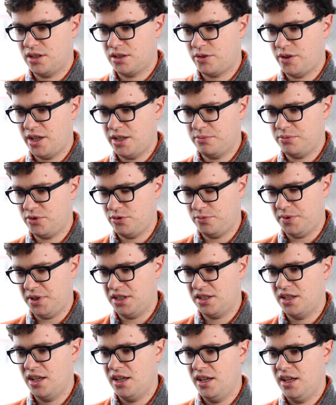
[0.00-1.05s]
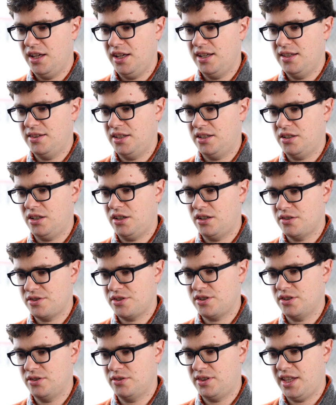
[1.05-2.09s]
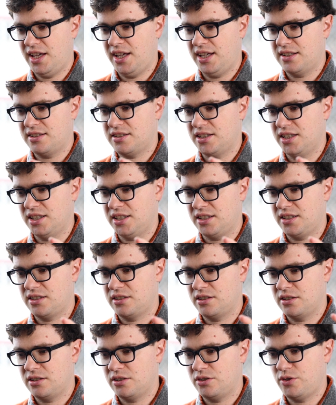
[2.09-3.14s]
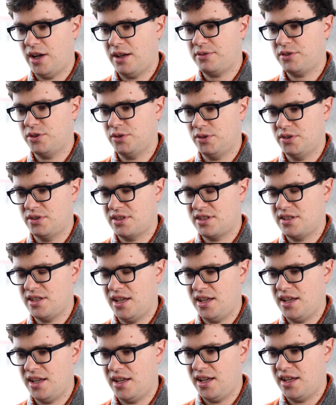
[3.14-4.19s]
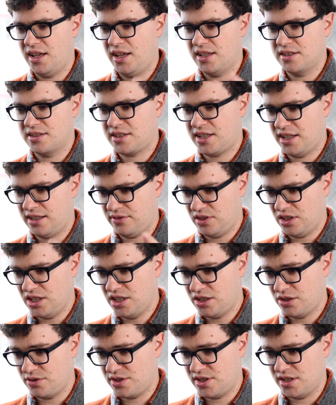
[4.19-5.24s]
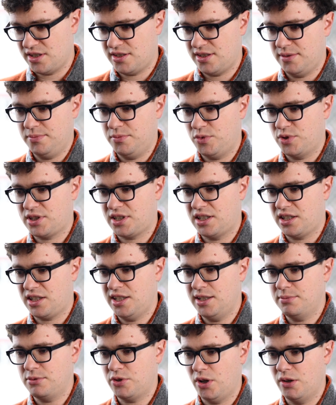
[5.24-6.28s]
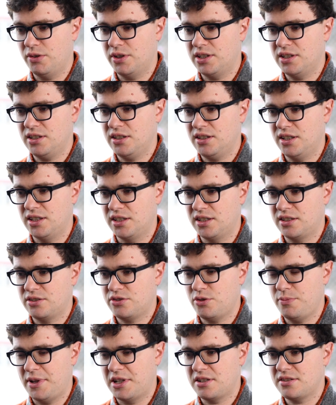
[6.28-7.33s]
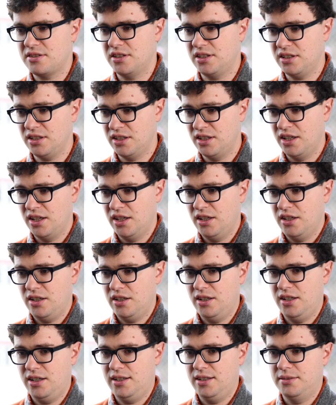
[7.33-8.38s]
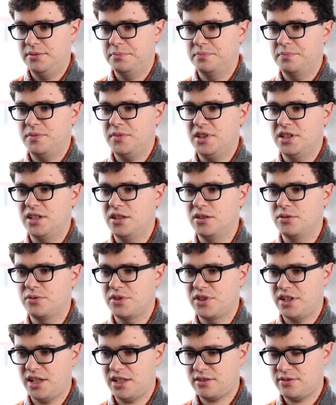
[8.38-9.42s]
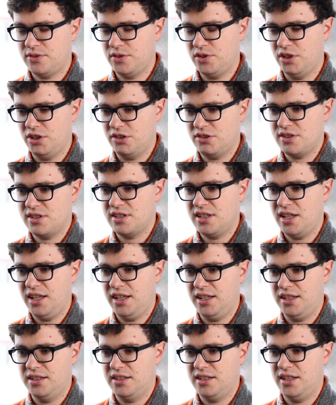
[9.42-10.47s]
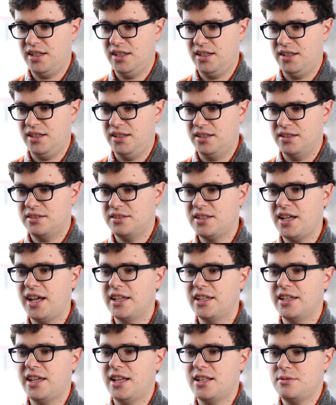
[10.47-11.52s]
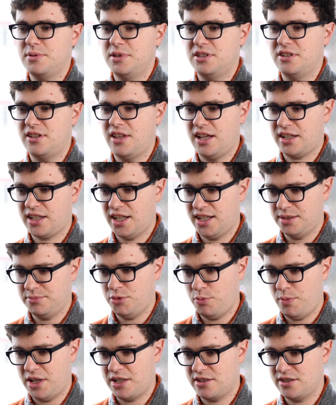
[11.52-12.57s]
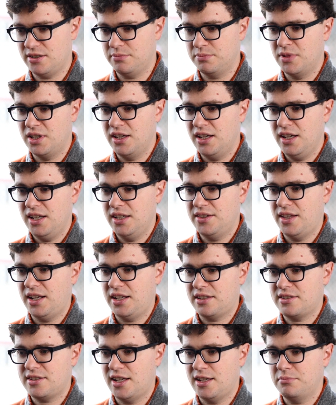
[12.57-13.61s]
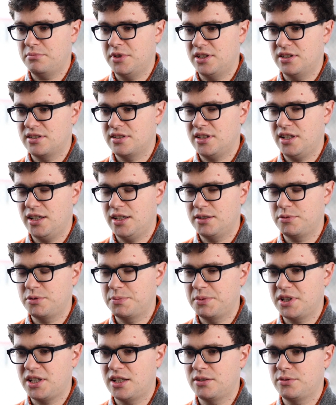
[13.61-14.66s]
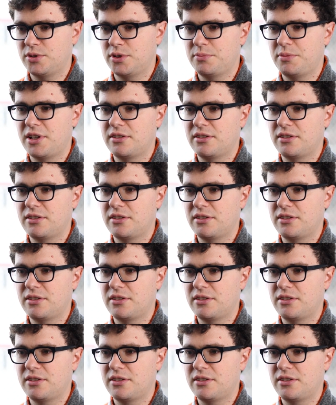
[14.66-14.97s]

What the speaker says: a great improvement. And then also that like GraphQL as kind of an ecosystem was going to keep growing like tremendously over the next few years. And tying Gatsby to that kind of momentum and that excitement would be kind of really